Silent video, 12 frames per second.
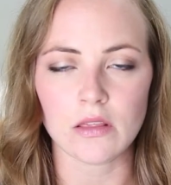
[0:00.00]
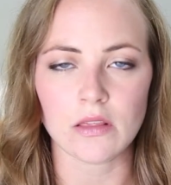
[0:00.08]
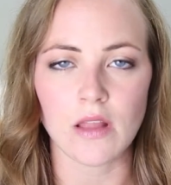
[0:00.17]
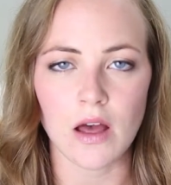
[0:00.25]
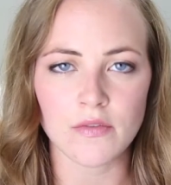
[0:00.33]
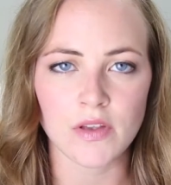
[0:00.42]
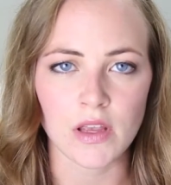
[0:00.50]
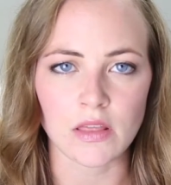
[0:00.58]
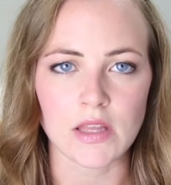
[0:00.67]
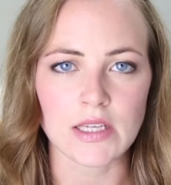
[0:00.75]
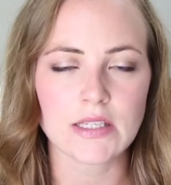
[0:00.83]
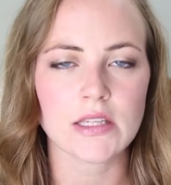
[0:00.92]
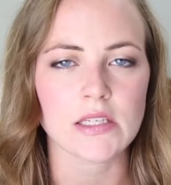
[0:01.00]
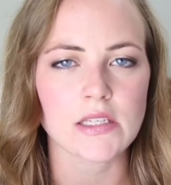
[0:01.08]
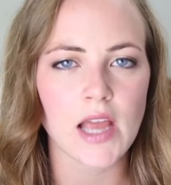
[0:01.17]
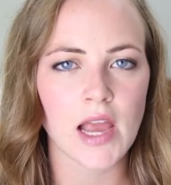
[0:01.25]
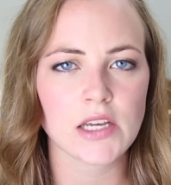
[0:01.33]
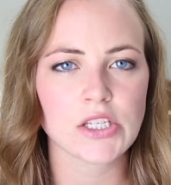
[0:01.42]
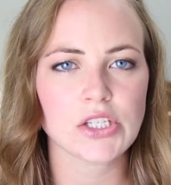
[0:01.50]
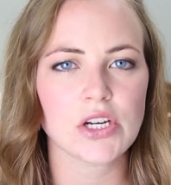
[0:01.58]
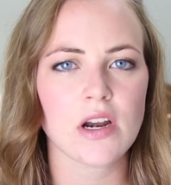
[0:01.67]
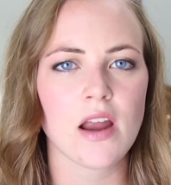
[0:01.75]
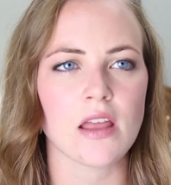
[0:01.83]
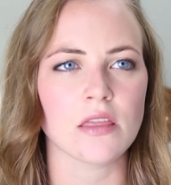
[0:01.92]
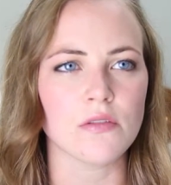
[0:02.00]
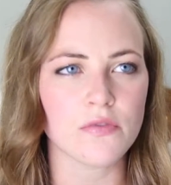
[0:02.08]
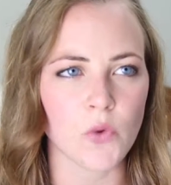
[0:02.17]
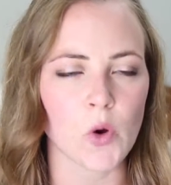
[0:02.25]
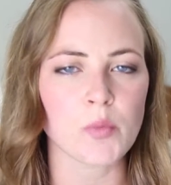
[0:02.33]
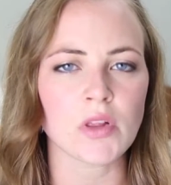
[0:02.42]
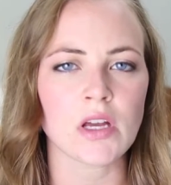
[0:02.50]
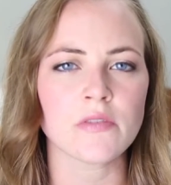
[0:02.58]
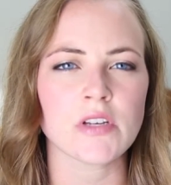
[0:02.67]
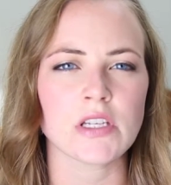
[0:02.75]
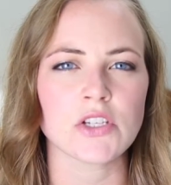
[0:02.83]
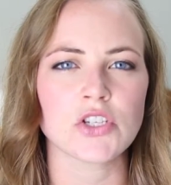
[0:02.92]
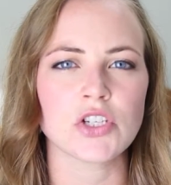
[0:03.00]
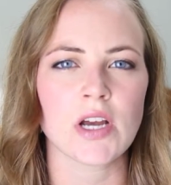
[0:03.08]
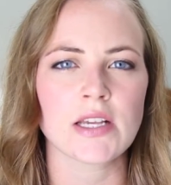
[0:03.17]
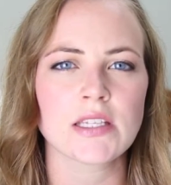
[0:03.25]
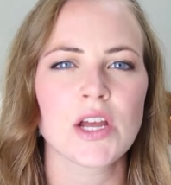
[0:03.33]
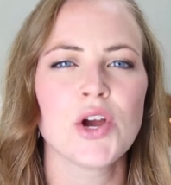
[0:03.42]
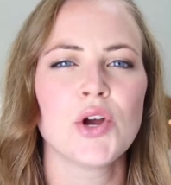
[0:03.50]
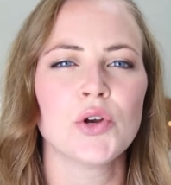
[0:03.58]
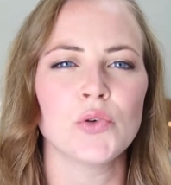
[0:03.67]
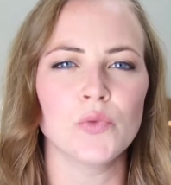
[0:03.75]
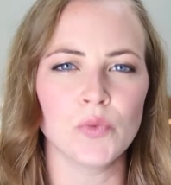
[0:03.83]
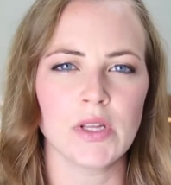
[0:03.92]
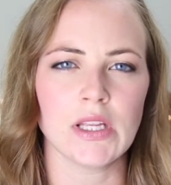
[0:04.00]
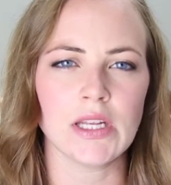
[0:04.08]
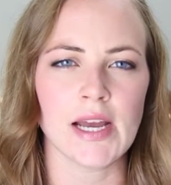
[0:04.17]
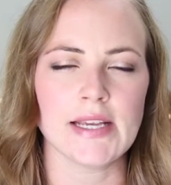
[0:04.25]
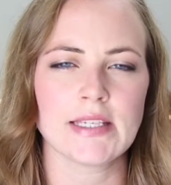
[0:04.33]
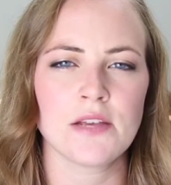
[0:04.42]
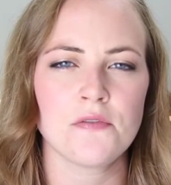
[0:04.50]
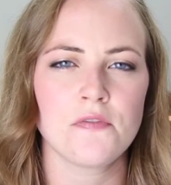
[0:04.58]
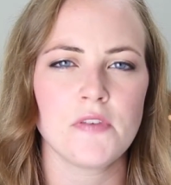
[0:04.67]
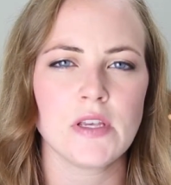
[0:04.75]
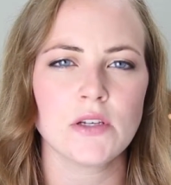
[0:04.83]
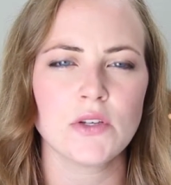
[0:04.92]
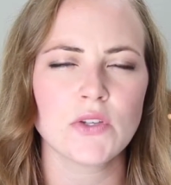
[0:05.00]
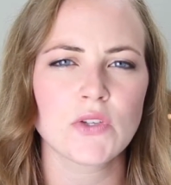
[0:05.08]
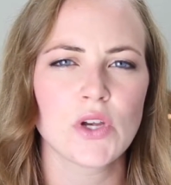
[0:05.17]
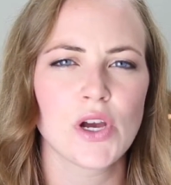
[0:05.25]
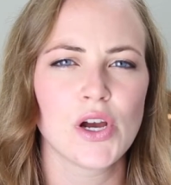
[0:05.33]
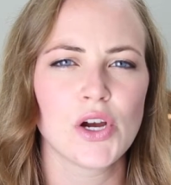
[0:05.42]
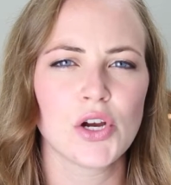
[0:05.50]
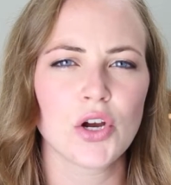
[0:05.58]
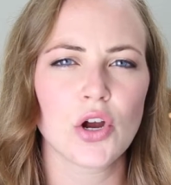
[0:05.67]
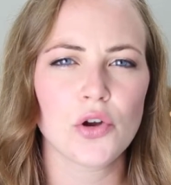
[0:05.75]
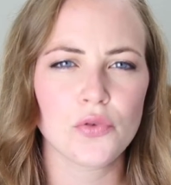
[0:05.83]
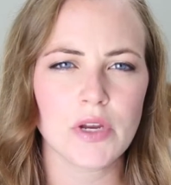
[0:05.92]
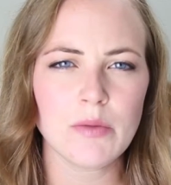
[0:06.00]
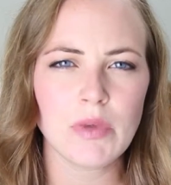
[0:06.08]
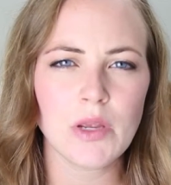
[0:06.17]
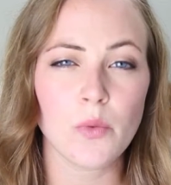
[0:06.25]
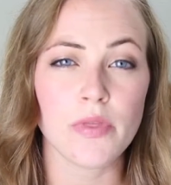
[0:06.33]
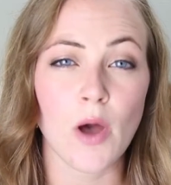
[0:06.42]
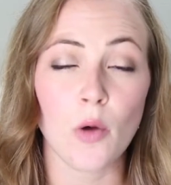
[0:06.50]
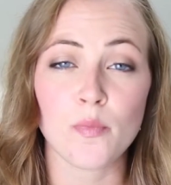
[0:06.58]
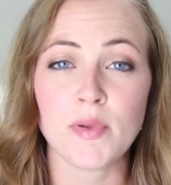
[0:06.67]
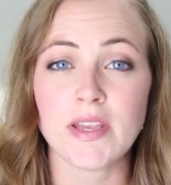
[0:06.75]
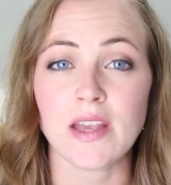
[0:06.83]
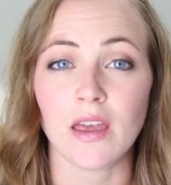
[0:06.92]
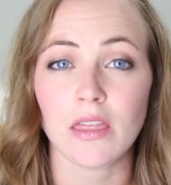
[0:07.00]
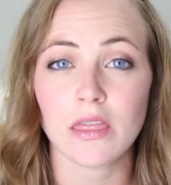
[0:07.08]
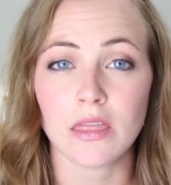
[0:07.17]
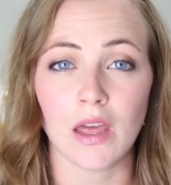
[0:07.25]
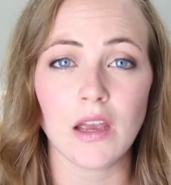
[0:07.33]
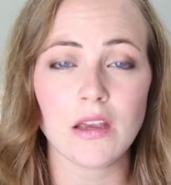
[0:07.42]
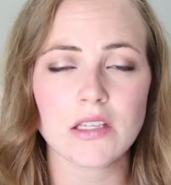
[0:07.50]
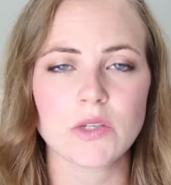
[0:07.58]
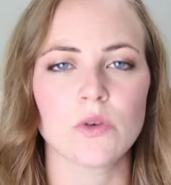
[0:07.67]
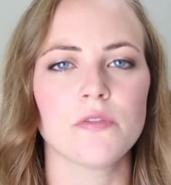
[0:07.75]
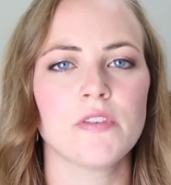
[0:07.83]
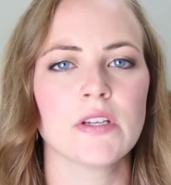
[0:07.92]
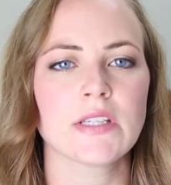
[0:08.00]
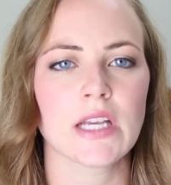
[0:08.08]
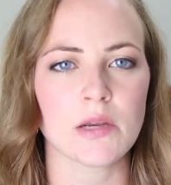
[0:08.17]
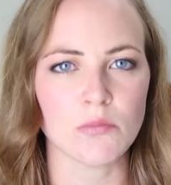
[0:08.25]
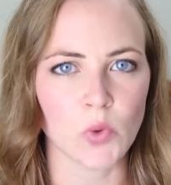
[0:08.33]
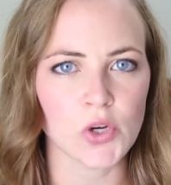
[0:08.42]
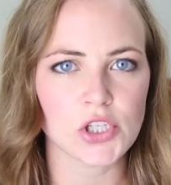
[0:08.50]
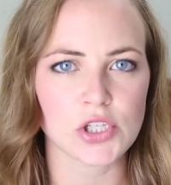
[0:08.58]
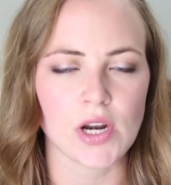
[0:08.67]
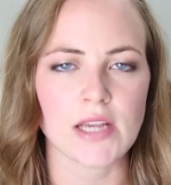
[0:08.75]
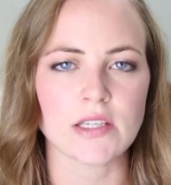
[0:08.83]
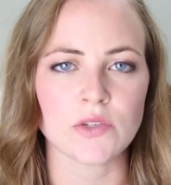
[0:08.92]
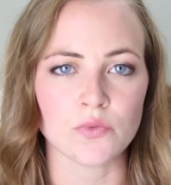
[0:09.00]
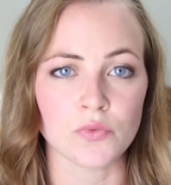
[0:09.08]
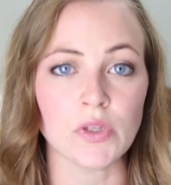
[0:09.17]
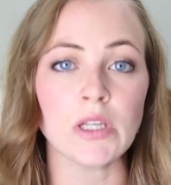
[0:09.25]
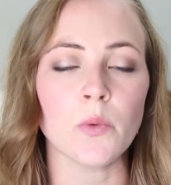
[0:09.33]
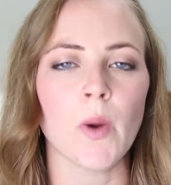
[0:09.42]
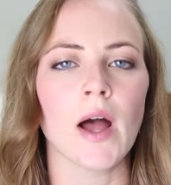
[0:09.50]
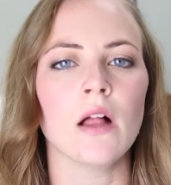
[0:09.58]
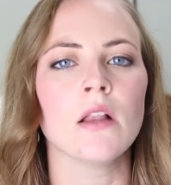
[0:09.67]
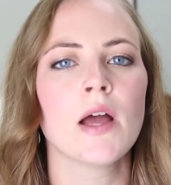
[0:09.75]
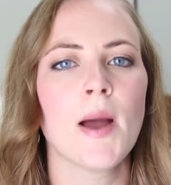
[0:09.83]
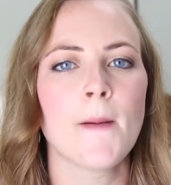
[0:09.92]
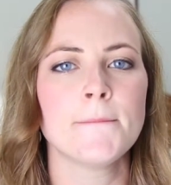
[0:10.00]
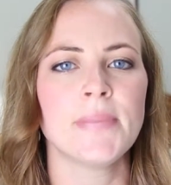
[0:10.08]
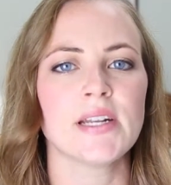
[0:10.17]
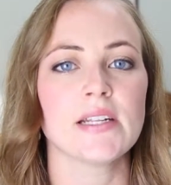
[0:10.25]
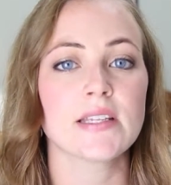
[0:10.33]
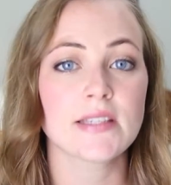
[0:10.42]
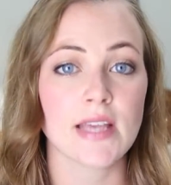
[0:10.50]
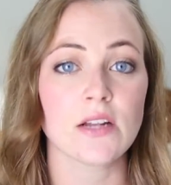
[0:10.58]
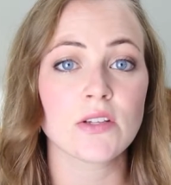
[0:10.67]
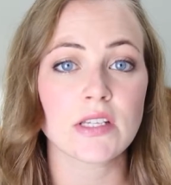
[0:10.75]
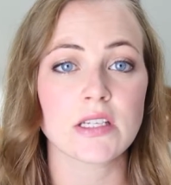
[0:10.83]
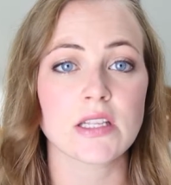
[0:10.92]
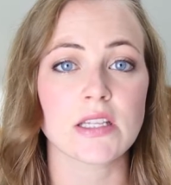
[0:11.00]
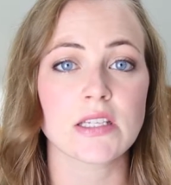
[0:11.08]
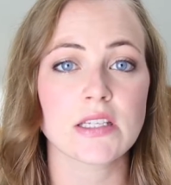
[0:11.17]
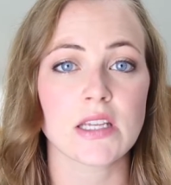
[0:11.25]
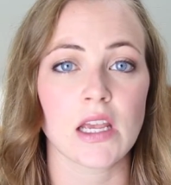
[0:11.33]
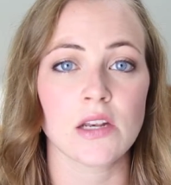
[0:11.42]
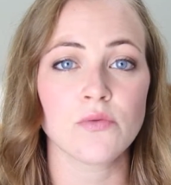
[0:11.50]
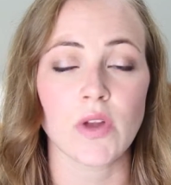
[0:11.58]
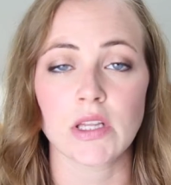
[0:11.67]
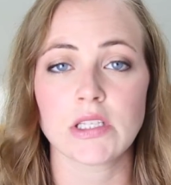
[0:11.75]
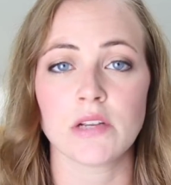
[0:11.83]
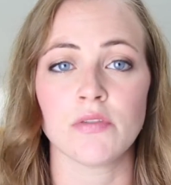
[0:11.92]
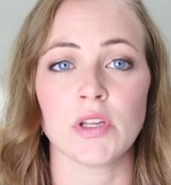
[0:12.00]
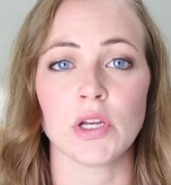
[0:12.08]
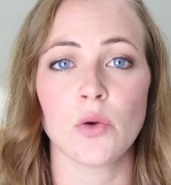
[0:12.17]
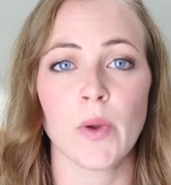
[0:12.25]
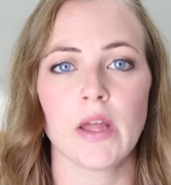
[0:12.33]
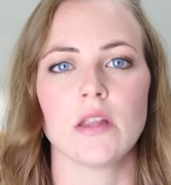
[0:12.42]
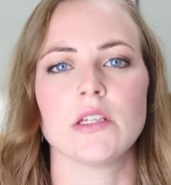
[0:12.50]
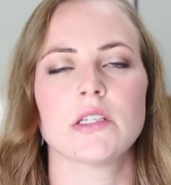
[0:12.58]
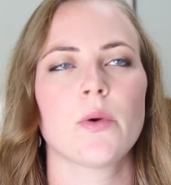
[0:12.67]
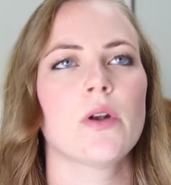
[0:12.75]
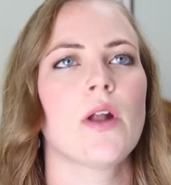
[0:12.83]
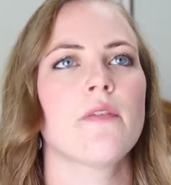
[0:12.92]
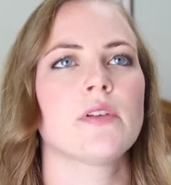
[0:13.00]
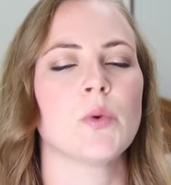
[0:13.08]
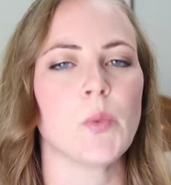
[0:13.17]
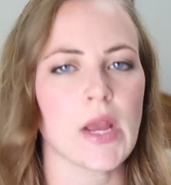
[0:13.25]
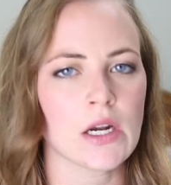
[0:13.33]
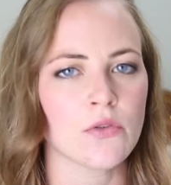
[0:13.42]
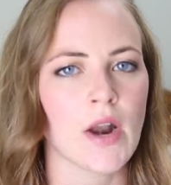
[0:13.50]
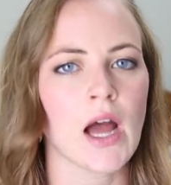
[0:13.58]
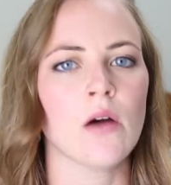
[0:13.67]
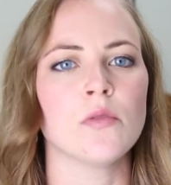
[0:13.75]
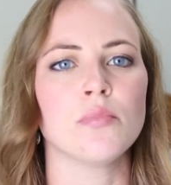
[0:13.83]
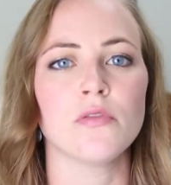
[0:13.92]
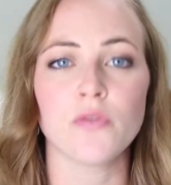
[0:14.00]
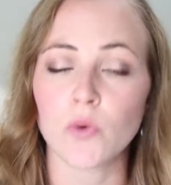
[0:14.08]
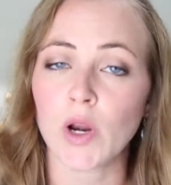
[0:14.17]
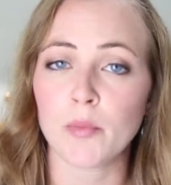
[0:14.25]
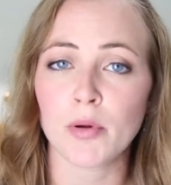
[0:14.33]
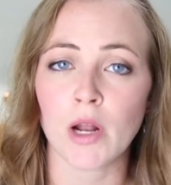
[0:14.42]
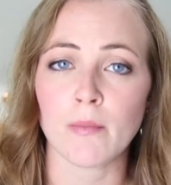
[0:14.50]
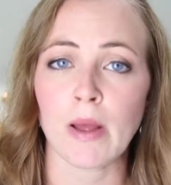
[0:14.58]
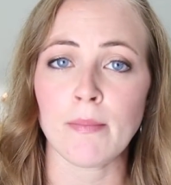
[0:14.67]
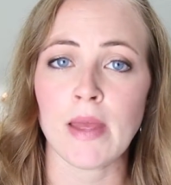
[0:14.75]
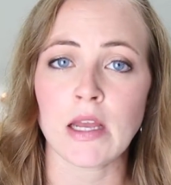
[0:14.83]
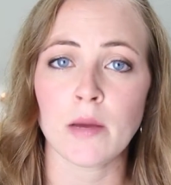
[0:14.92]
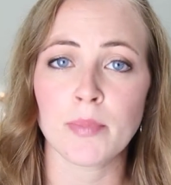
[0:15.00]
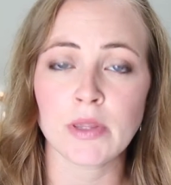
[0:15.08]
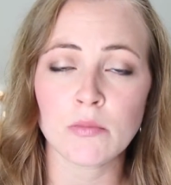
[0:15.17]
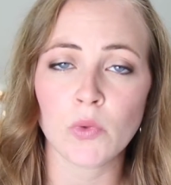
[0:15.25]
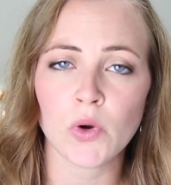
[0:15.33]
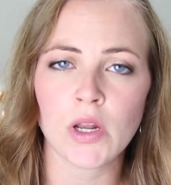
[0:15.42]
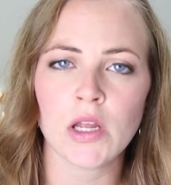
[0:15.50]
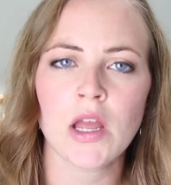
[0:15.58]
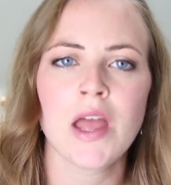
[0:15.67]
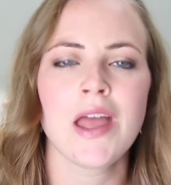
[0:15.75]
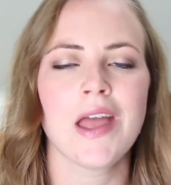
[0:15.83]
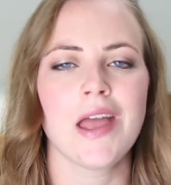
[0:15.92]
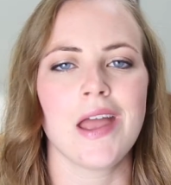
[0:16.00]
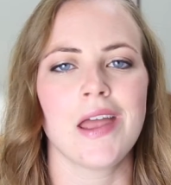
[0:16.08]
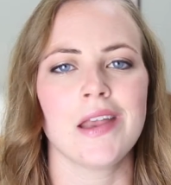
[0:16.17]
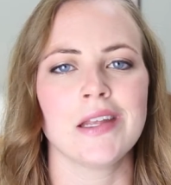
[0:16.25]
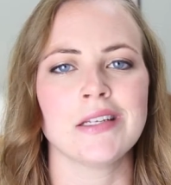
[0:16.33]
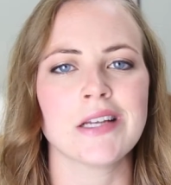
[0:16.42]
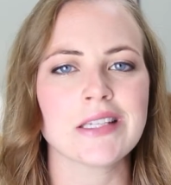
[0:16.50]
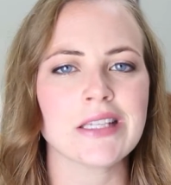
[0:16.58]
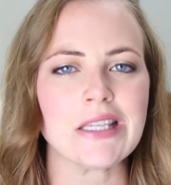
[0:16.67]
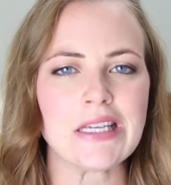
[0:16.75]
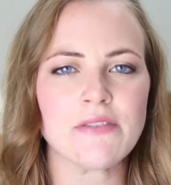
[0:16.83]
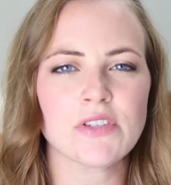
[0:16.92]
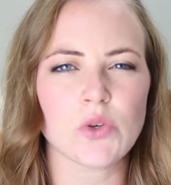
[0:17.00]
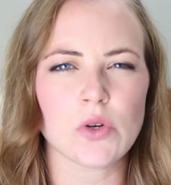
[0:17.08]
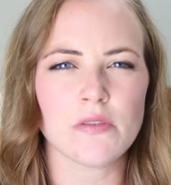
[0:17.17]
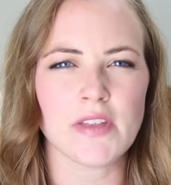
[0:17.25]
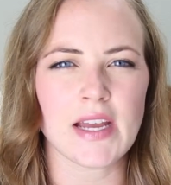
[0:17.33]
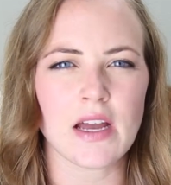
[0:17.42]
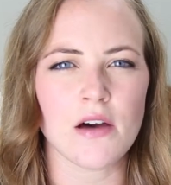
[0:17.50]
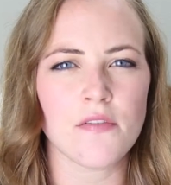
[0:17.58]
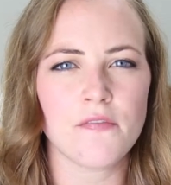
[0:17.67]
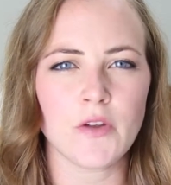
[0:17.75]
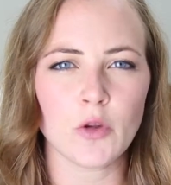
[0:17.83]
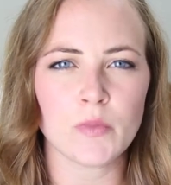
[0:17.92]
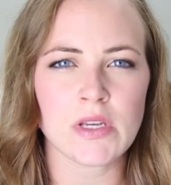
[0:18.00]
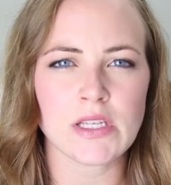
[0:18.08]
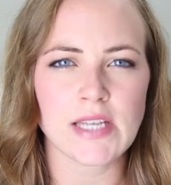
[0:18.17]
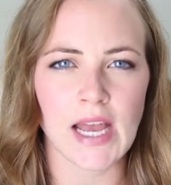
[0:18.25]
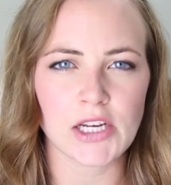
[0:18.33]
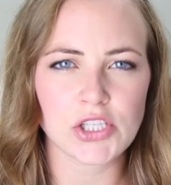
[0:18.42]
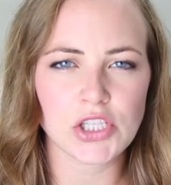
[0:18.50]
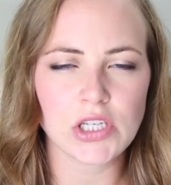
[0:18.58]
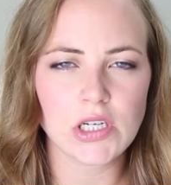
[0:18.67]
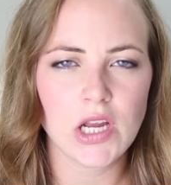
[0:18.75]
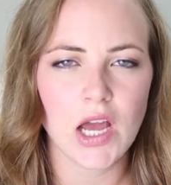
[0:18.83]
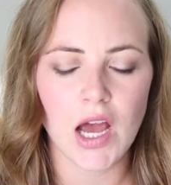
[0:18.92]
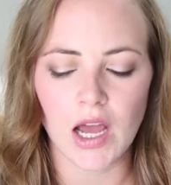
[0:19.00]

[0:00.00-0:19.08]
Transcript: loving this. The texture and the formula of it is just really nice. It feels creamy without being thick, so it feels like it moisturizes really well, but it settles into the skin relatively quickly, so I don't have to wait around before I put on my makeup in the morning, and it doesn't leave sort of like a filmy texture.